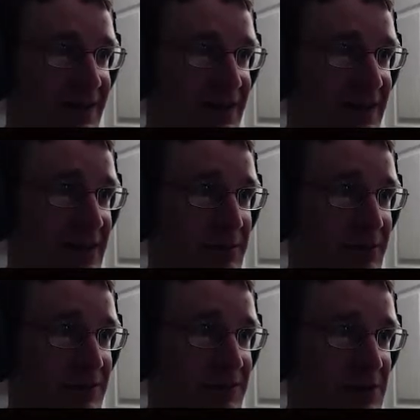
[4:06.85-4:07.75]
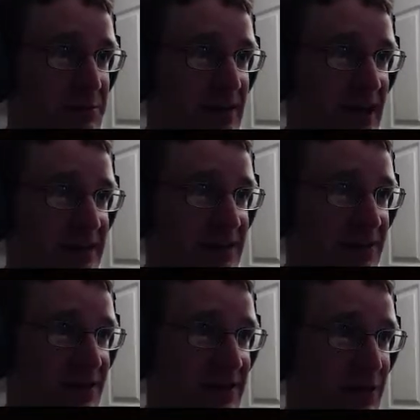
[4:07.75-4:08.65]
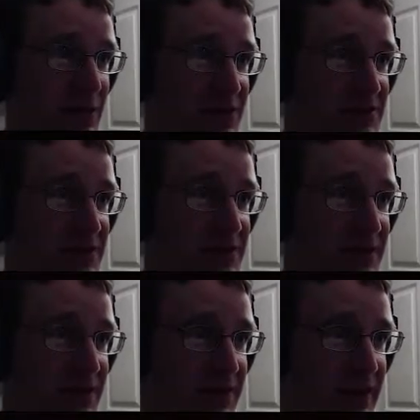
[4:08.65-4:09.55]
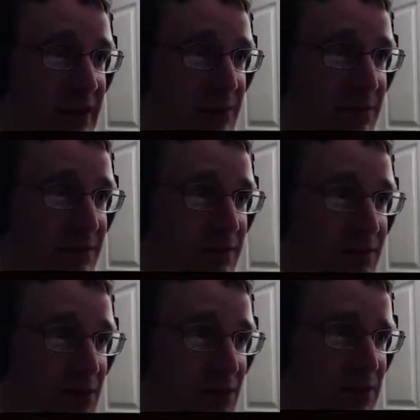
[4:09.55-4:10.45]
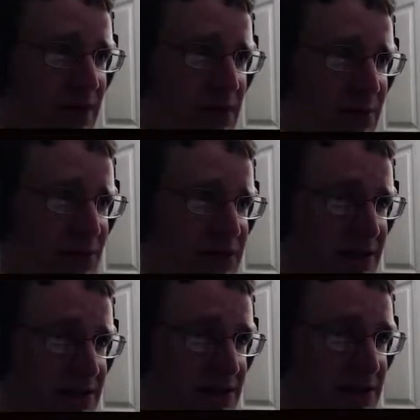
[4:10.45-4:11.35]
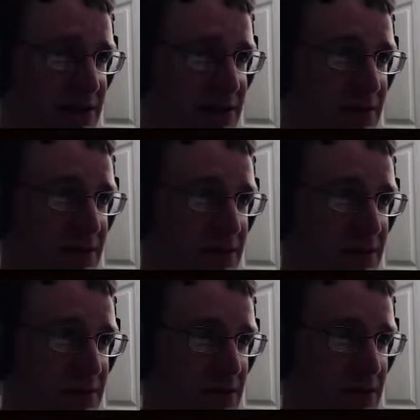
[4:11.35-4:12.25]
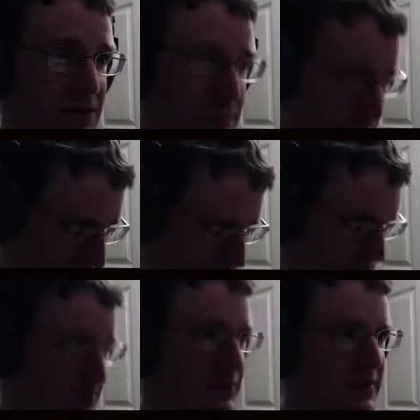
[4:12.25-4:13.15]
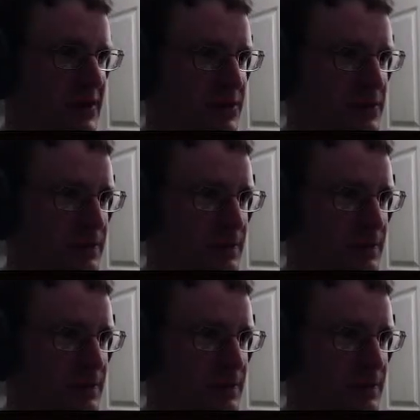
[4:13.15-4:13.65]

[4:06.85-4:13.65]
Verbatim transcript: Camping, cheap tactic, but it works. They got... Are you firing Yeah. I'm gonna reload.